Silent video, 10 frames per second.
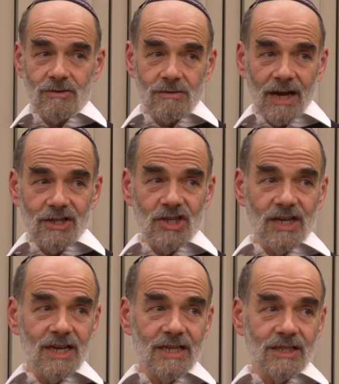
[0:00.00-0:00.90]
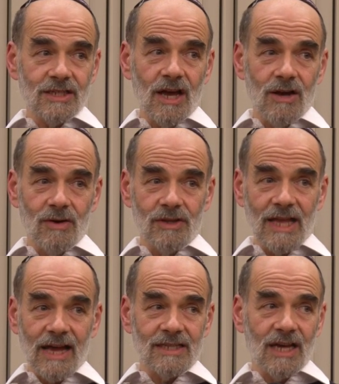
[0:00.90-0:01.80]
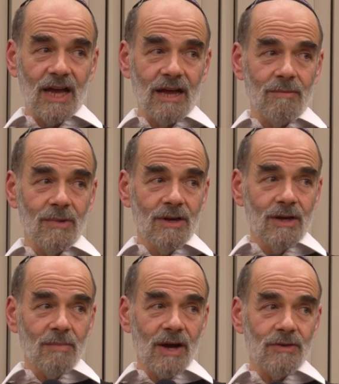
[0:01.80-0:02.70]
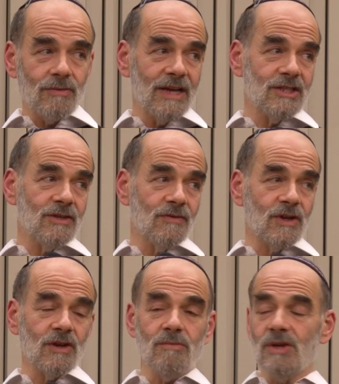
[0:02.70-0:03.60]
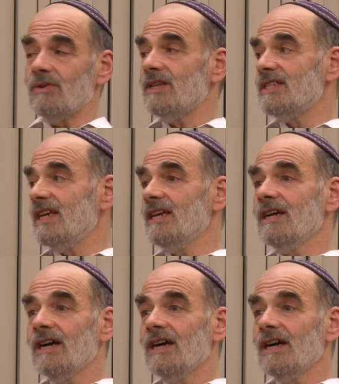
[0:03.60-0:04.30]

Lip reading: grudgingly so at that time, by the rest of the community.